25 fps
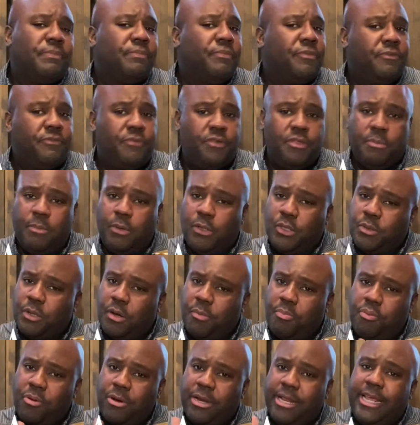For the most part,
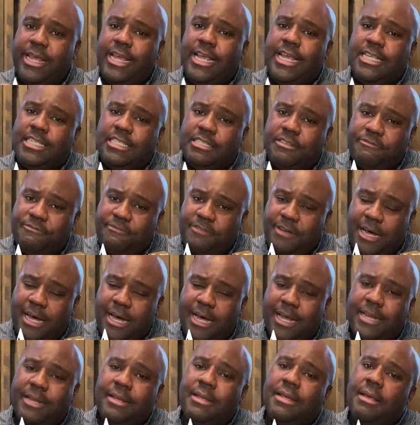pretty easy to
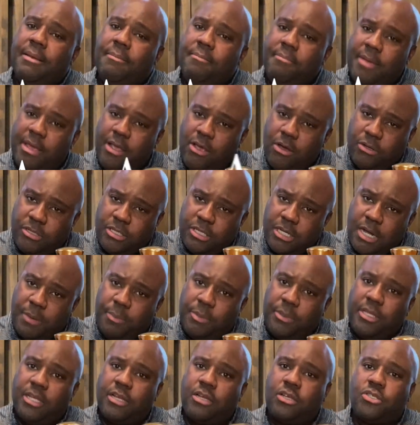find. May go to a couple
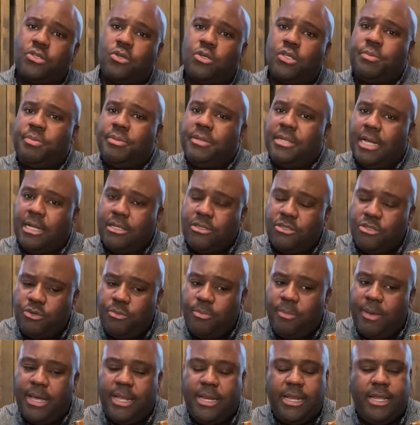liquor stores, but not too
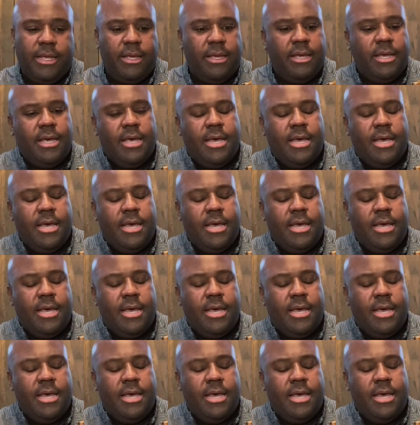many.